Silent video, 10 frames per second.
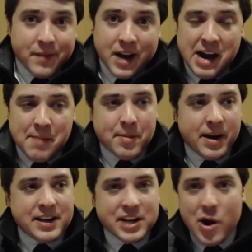
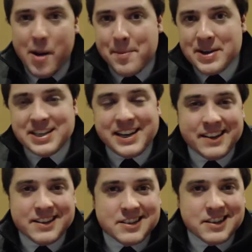But I'm busy,
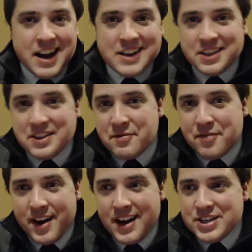and this is kind of something
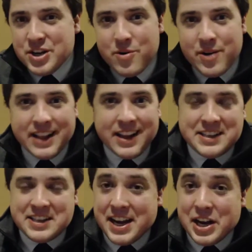fun I do when I
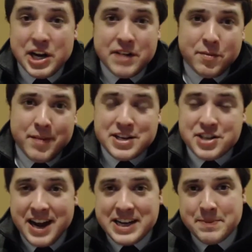like to get good
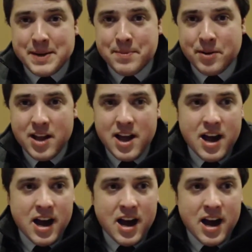information out to people.